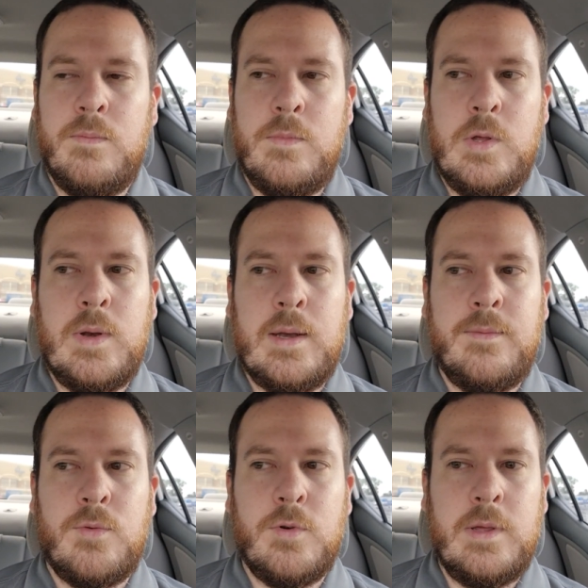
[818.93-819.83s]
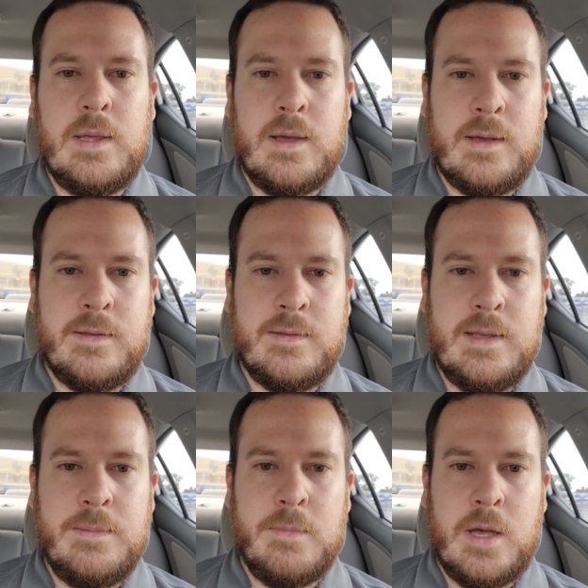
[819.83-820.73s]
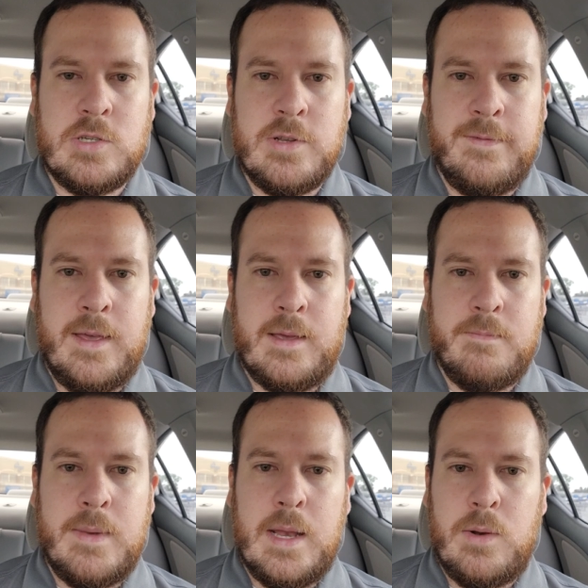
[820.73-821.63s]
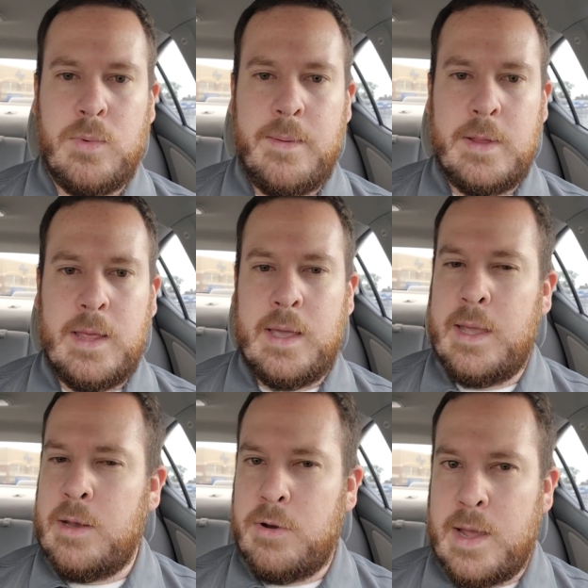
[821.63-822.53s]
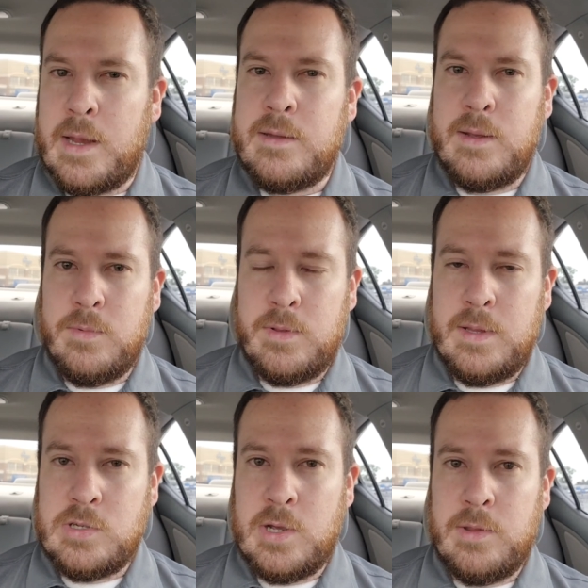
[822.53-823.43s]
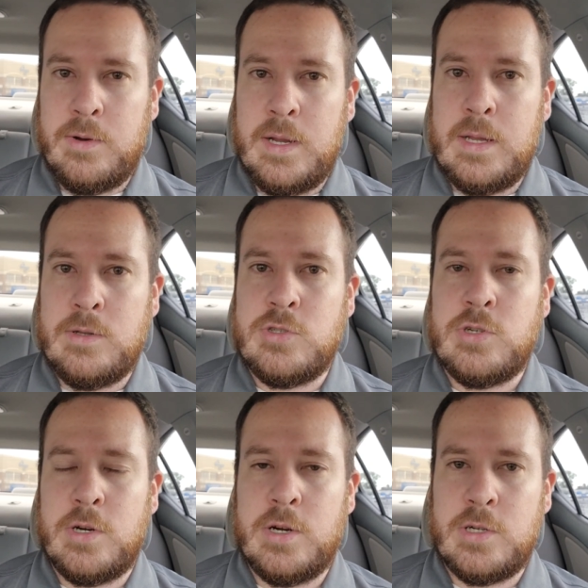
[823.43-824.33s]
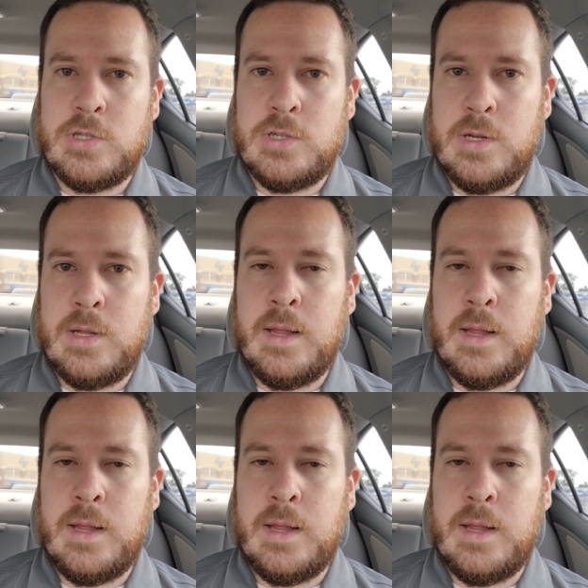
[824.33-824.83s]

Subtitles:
you didn't even really like see much of like men and women like interacting with each other in church,